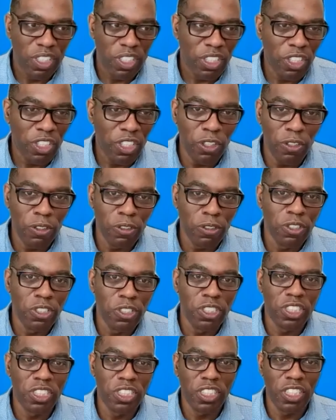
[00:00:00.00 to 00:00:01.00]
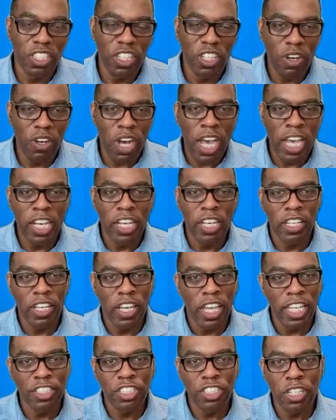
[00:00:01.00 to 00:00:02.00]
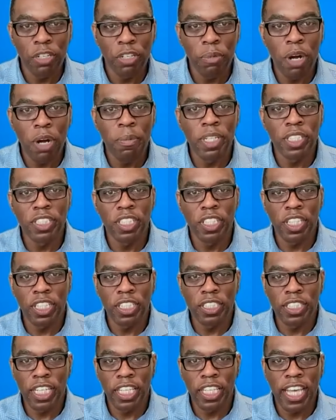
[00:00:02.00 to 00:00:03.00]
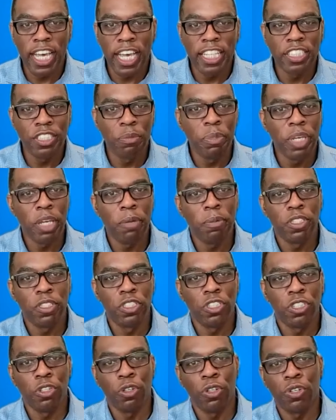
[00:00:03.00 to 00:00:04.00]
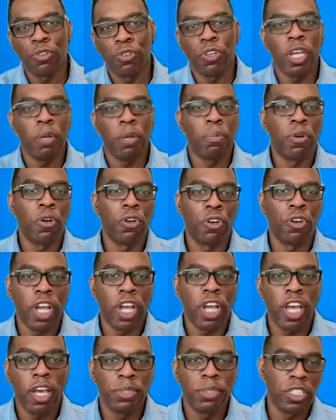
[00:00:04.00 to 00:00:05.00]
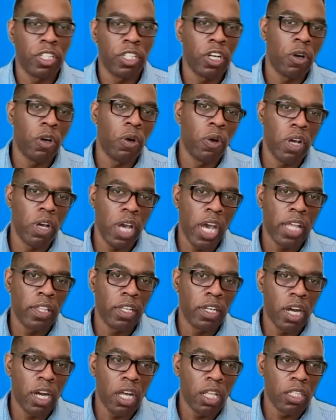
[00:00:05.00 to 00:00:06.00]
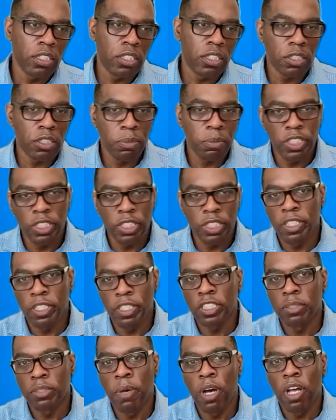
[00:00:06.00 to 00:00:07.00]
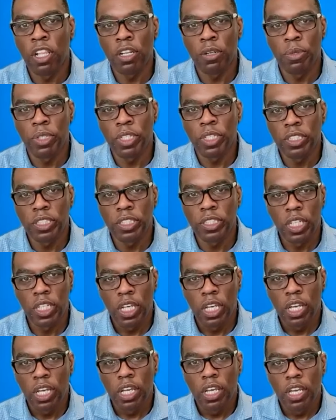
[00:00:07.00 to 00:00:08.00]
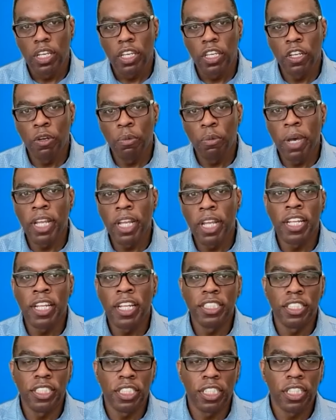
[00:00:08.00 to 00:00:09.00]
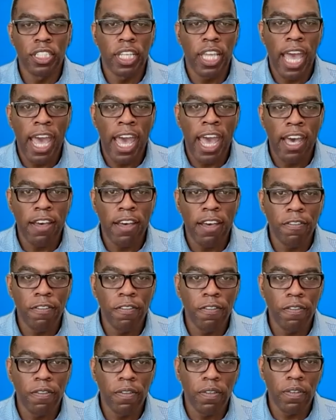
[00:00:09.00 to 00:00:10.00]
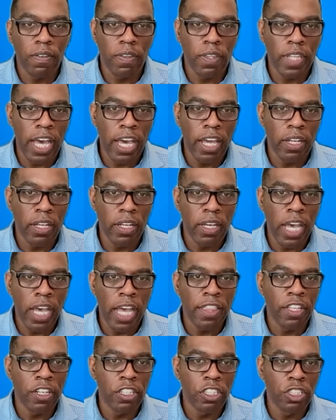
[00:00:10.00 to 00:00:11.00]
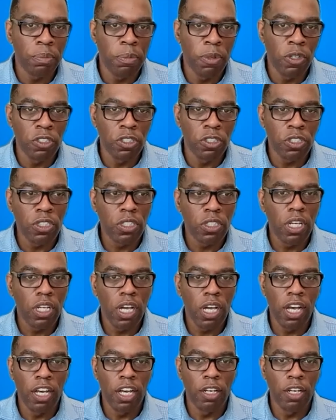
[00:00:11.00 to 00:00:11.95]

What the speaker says: huge, HR departments and things like that to be able to create programs and go at the colleges, but some of the smaller ones, might not necessarily have that at their disposal.